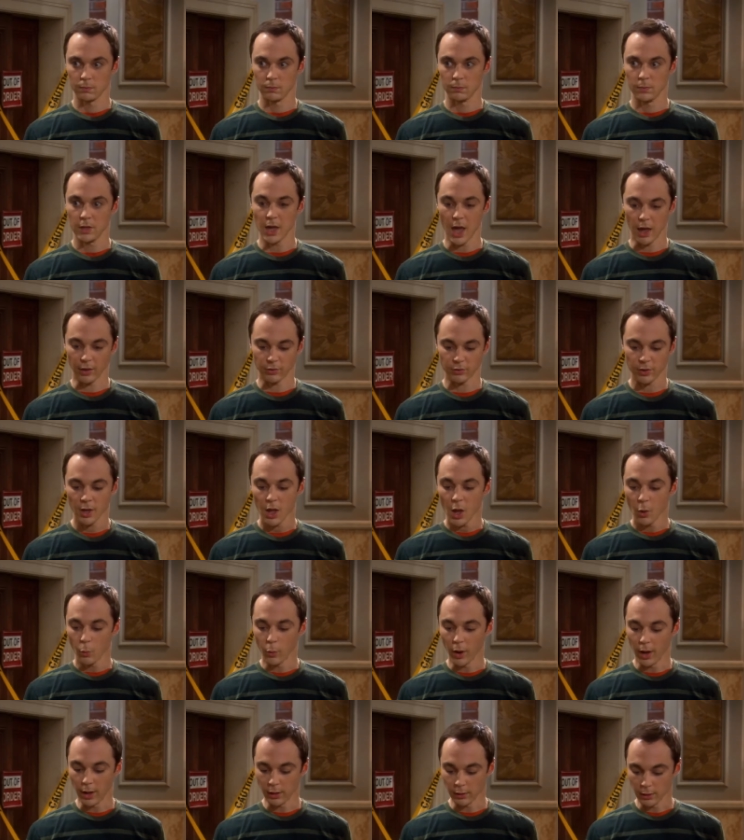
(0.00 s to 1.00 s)
Yes,
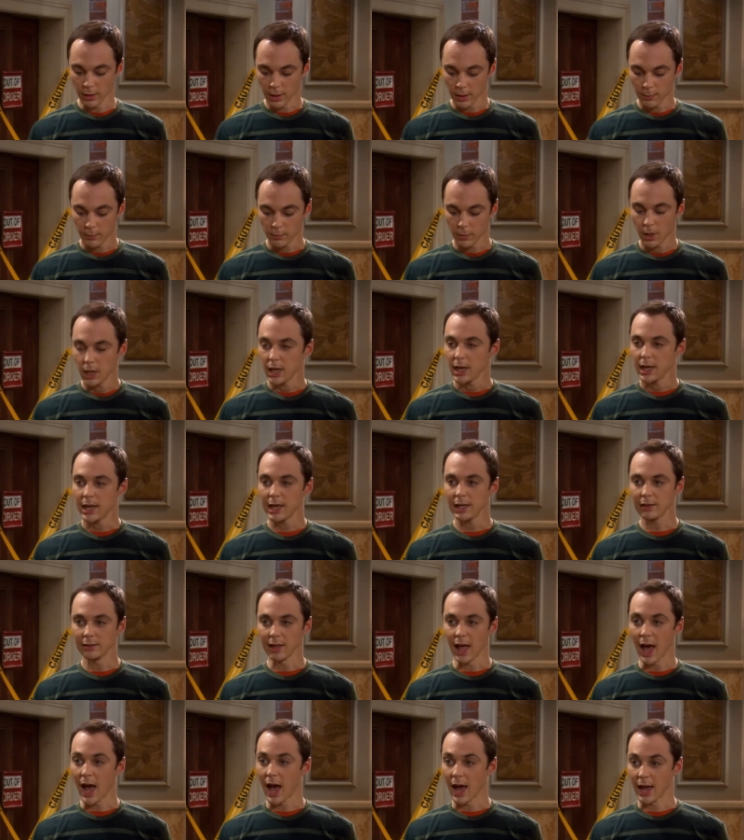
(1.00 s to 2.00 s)
well, he
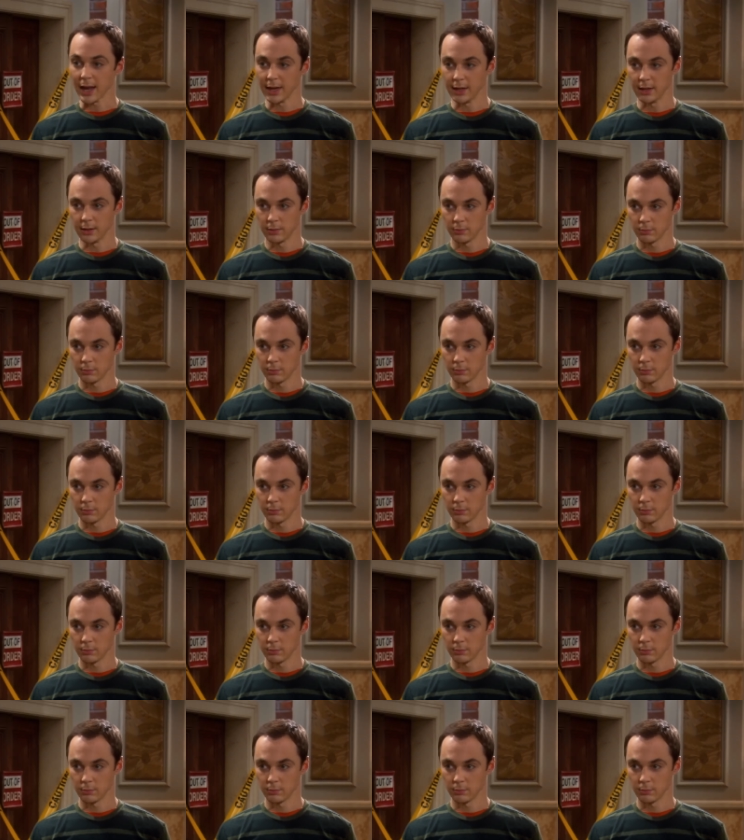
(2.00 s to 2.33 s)
lied.